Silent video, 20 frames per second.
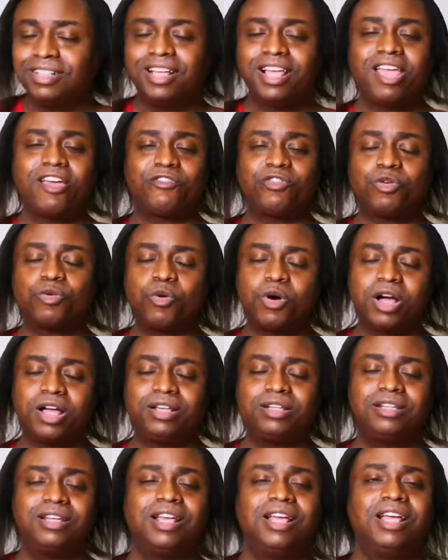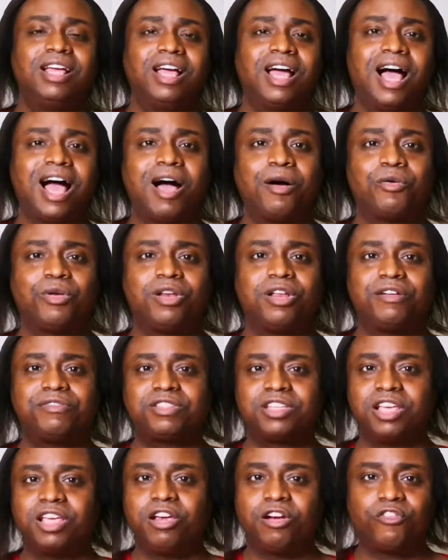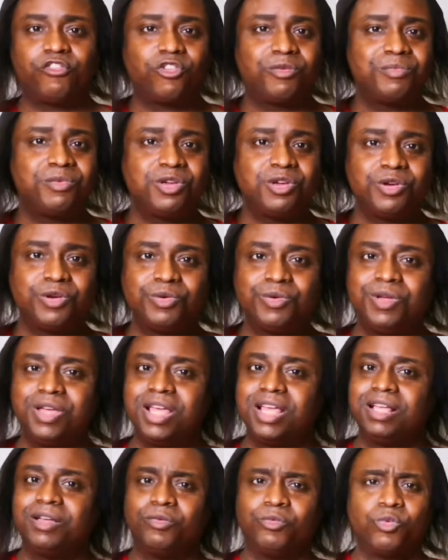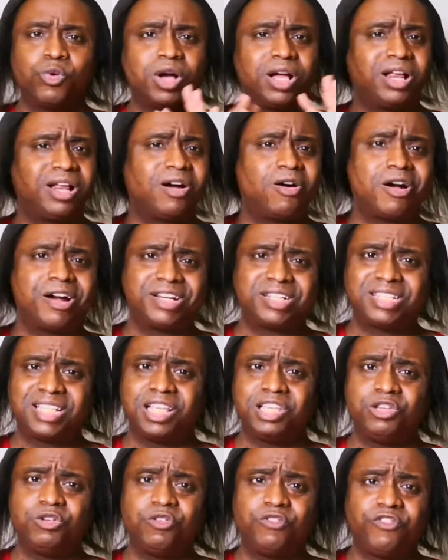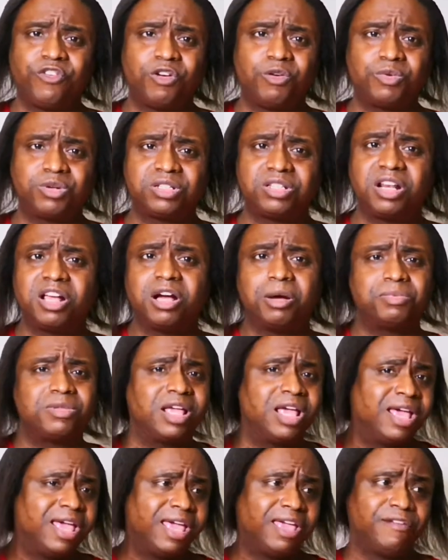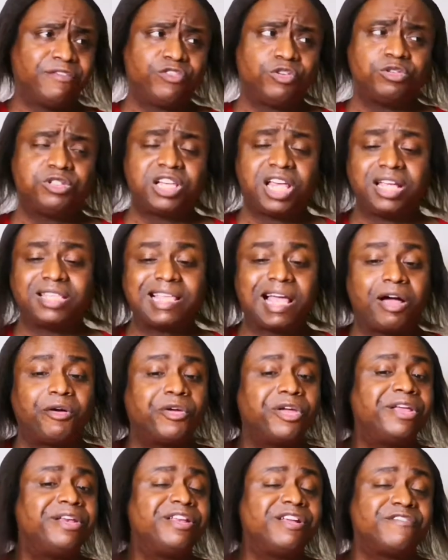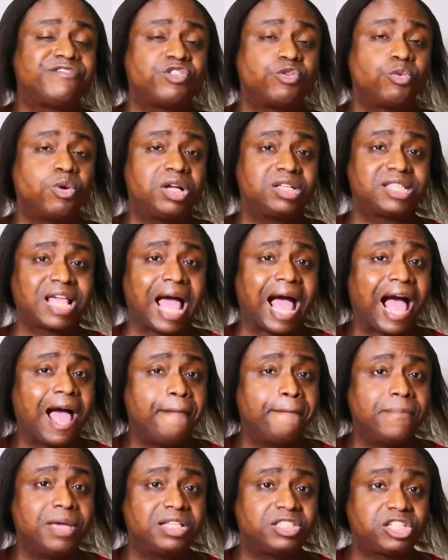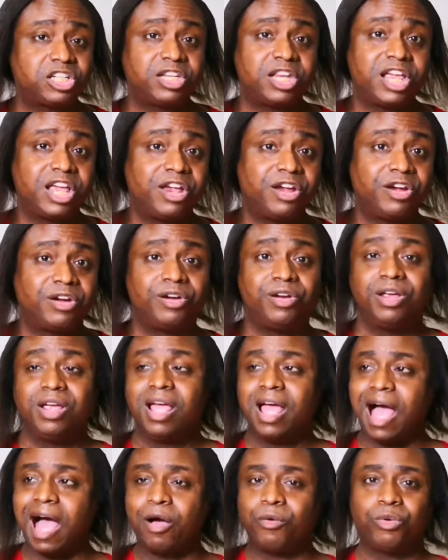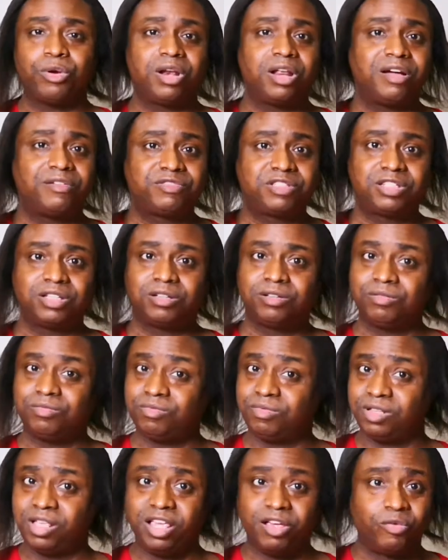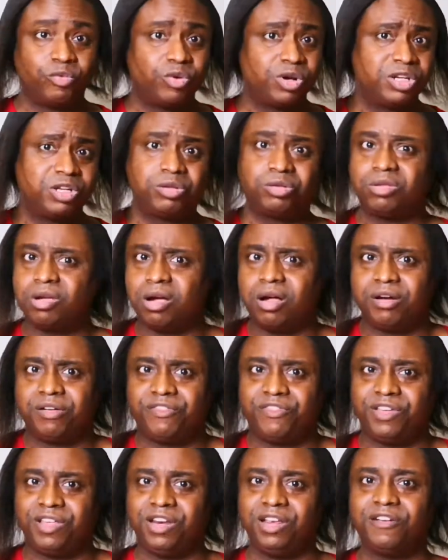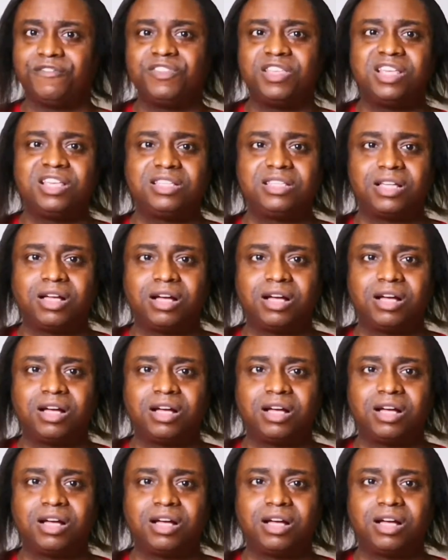everyone. I would love to hear from you what artists that you feel were snubbed. If you checked out any of the ones that I mentioned here, I would love to hear what you thought of any of these